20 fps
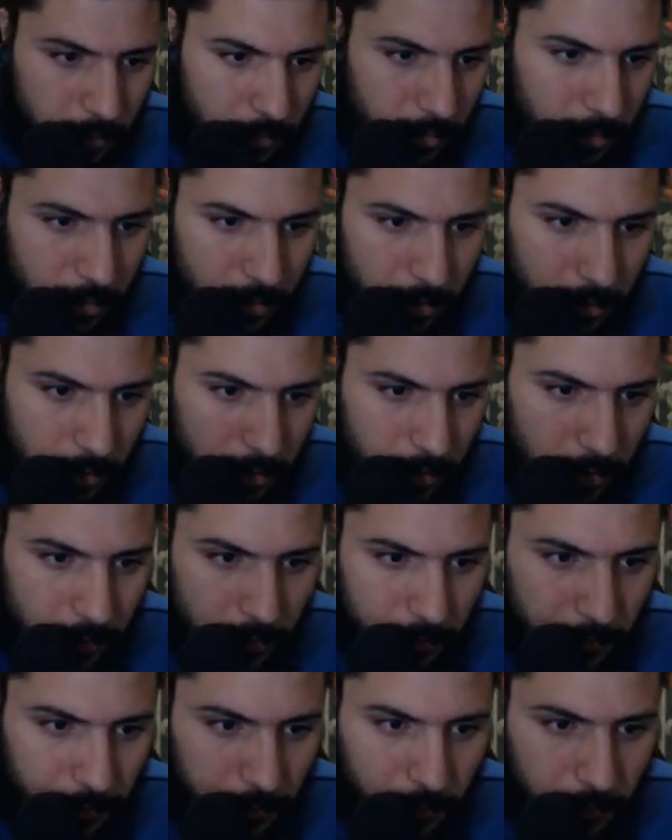
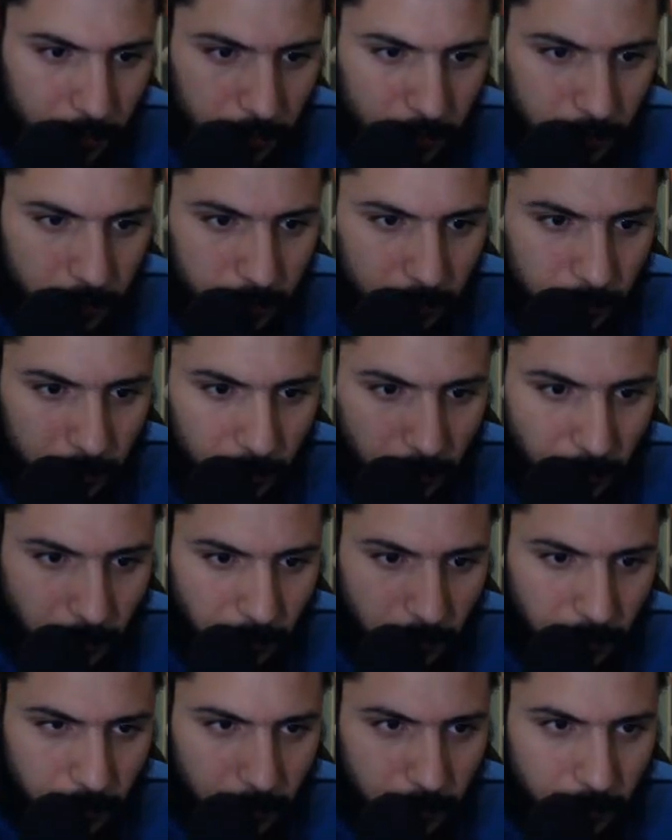
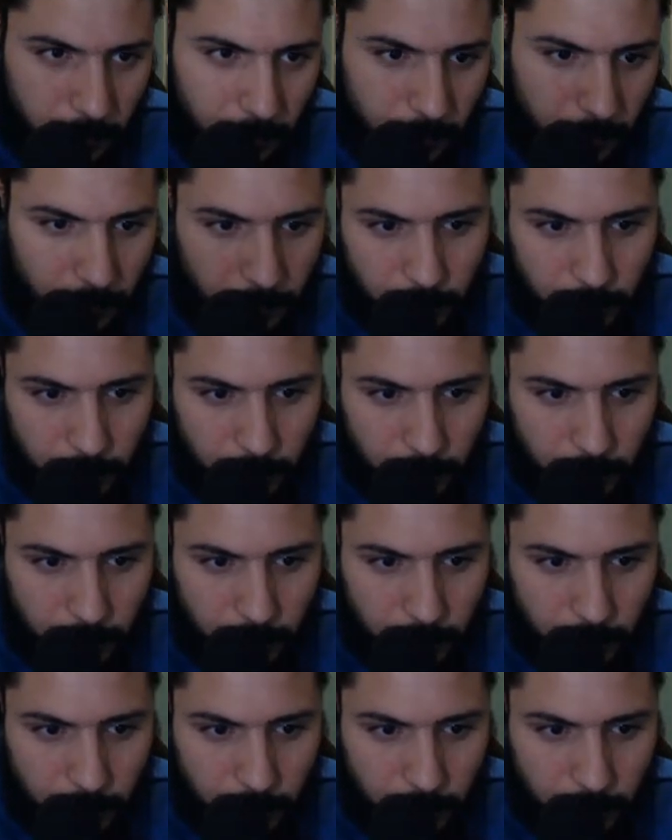No one is speaking in this clip.